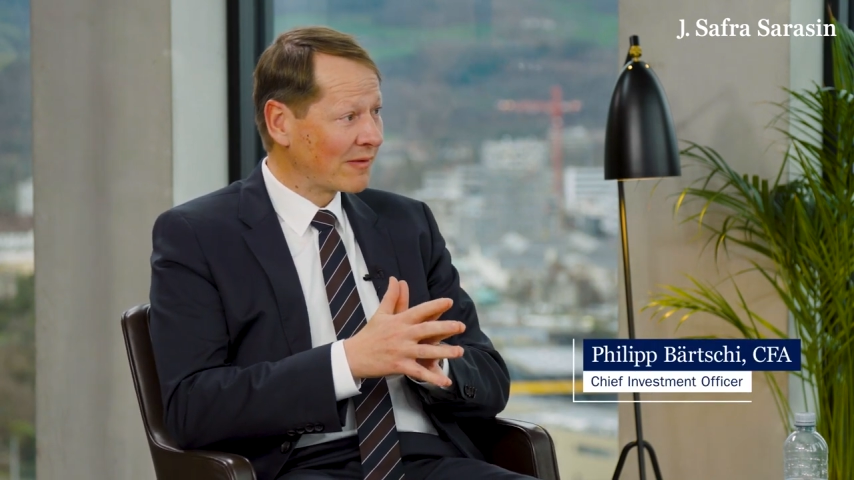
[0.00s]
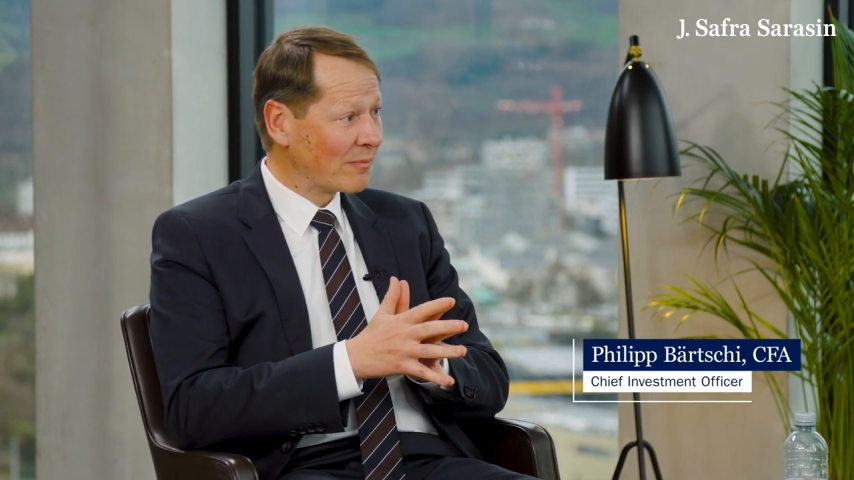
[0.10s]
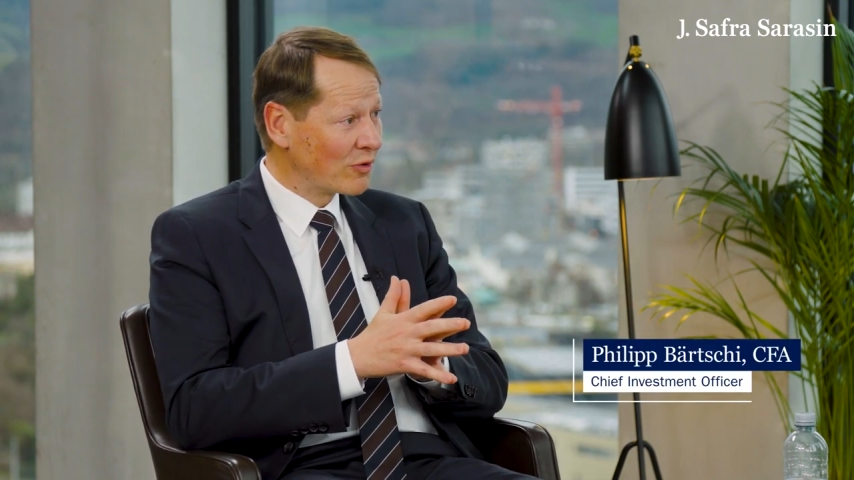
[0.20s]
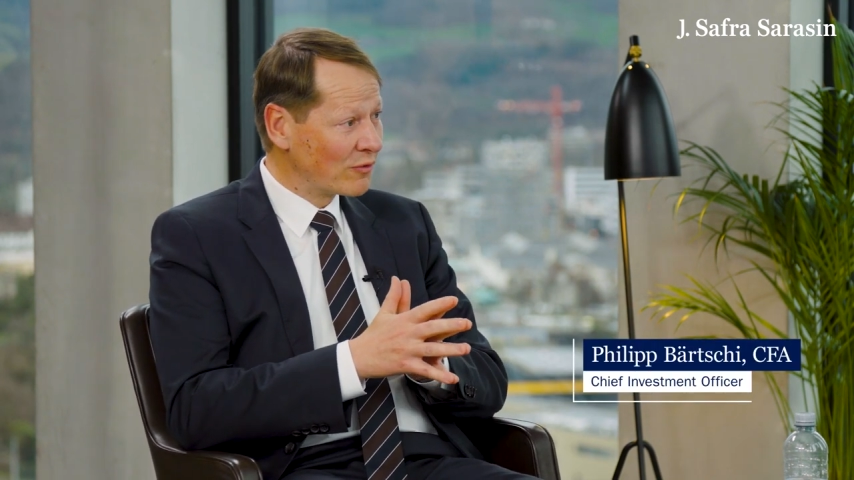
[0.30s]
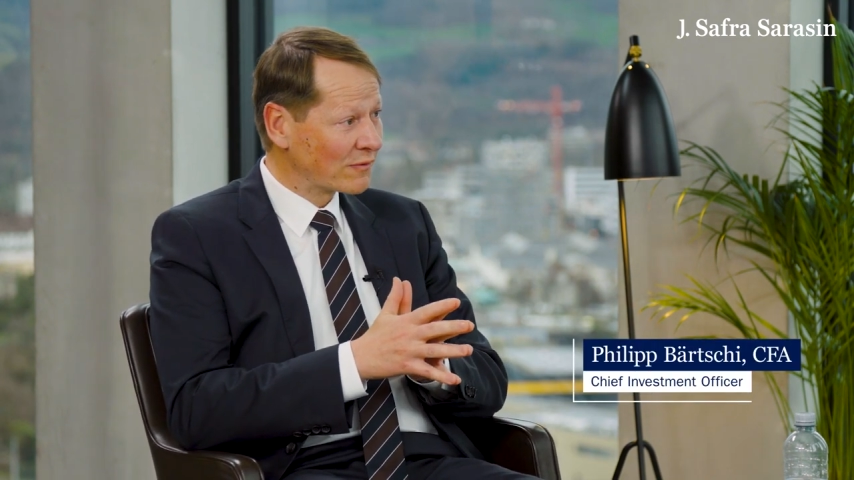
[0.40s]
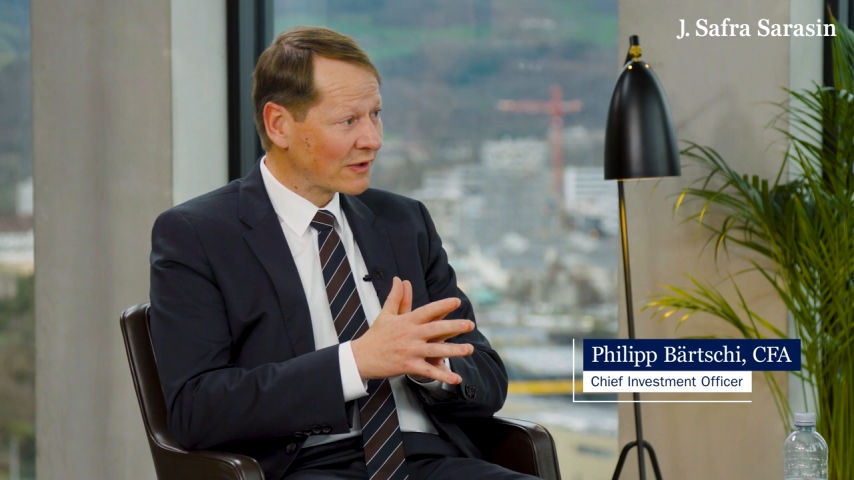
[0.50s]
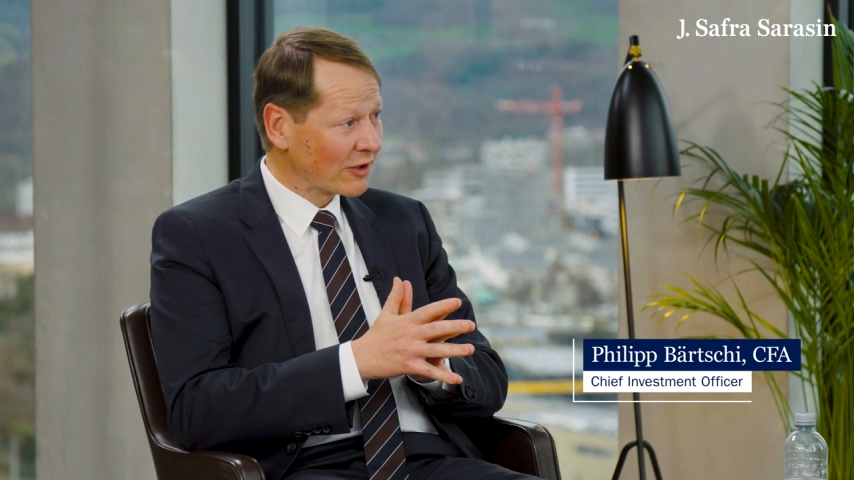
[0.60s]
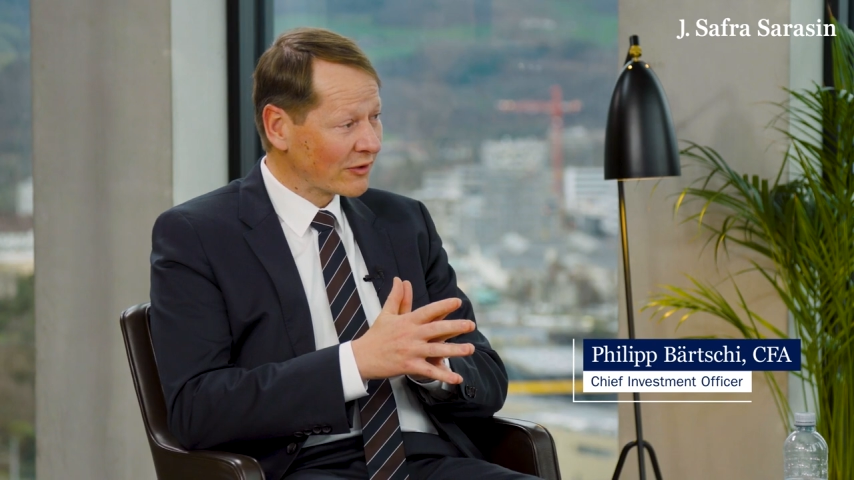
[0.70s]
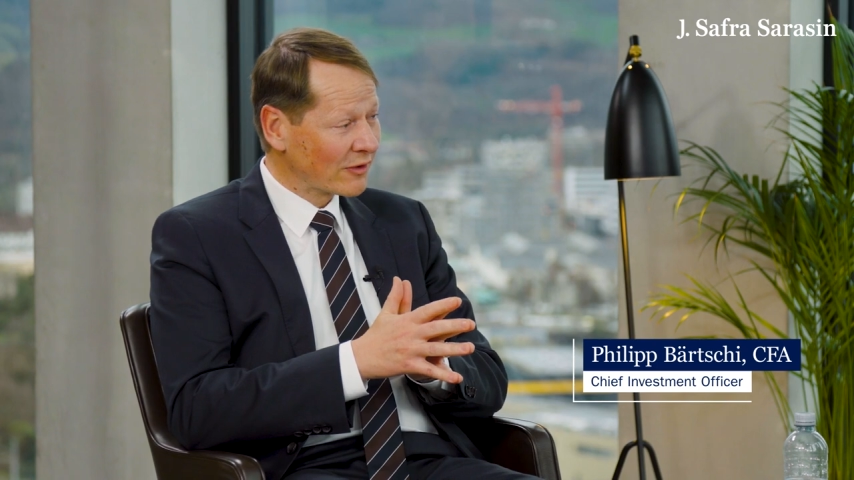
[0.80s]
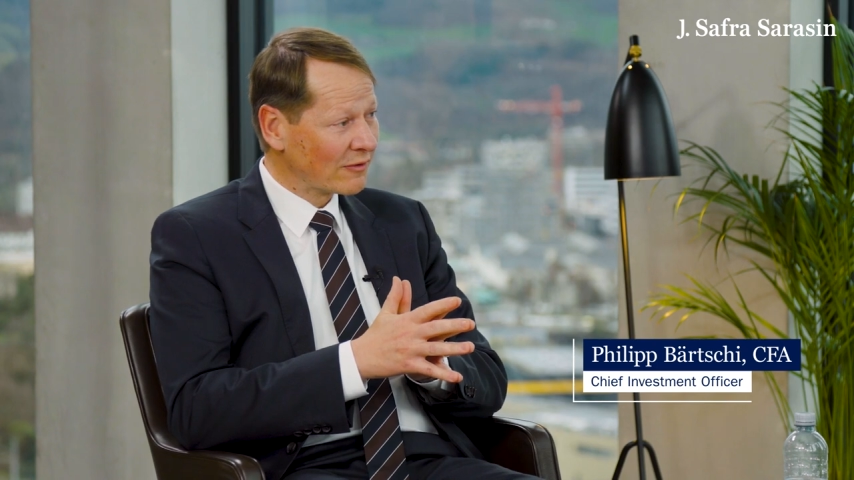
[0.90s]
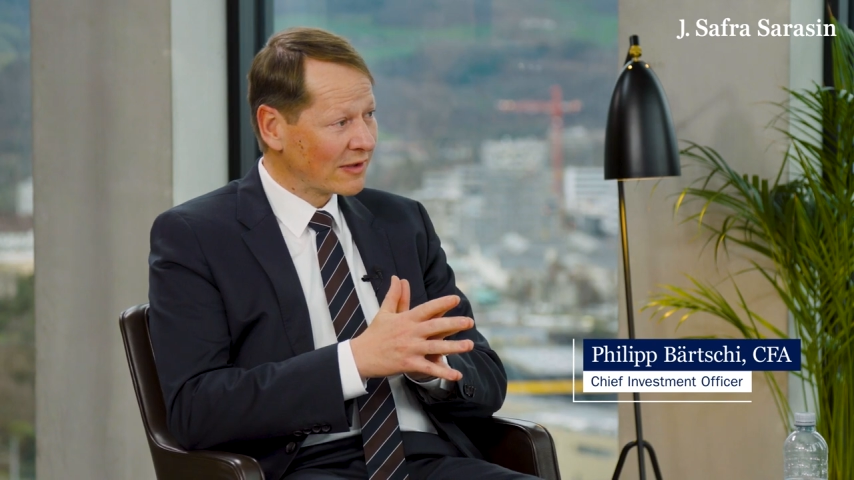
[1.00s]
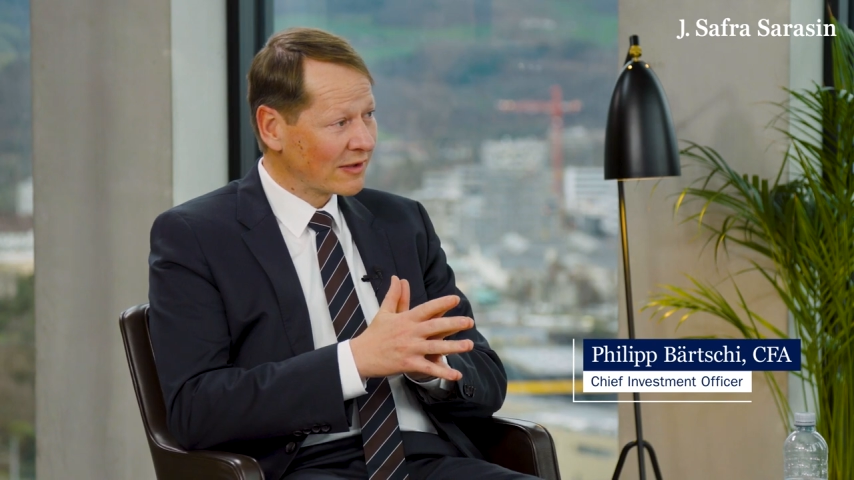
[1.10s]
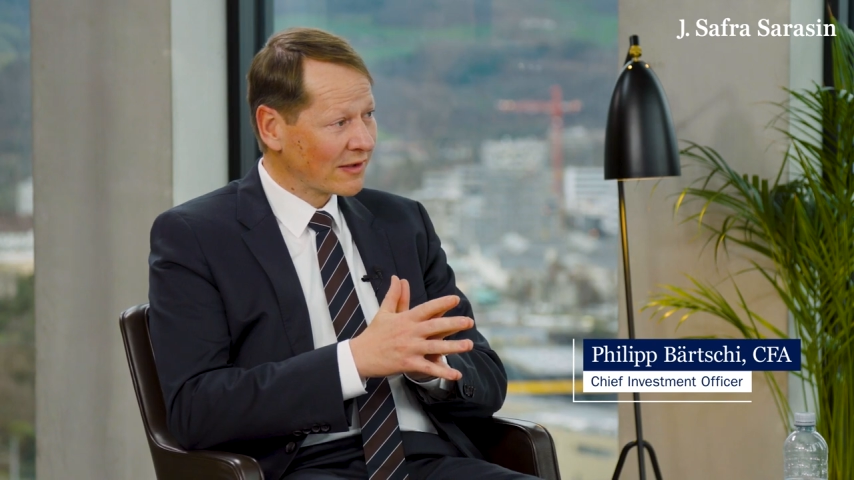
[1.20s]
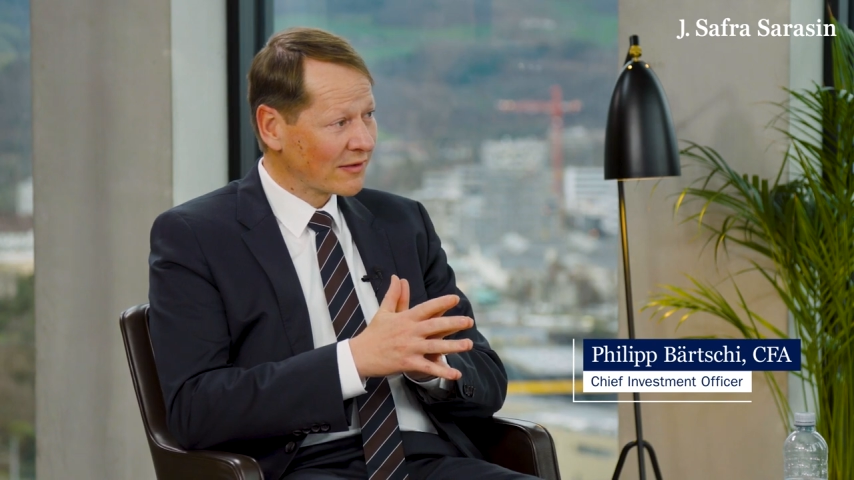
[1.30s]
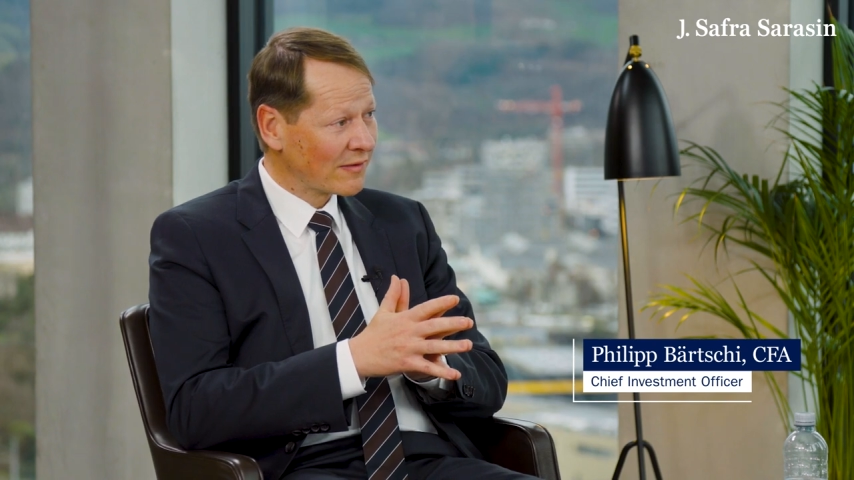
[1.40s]
improved a lot over the
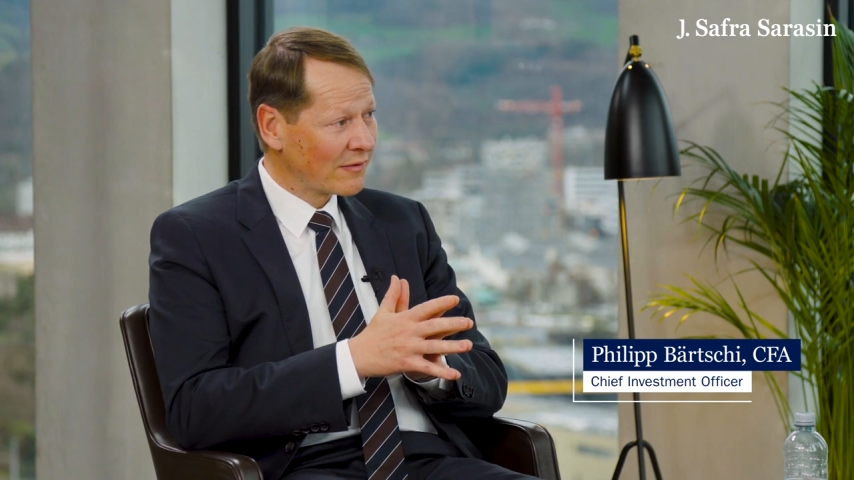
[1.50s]
last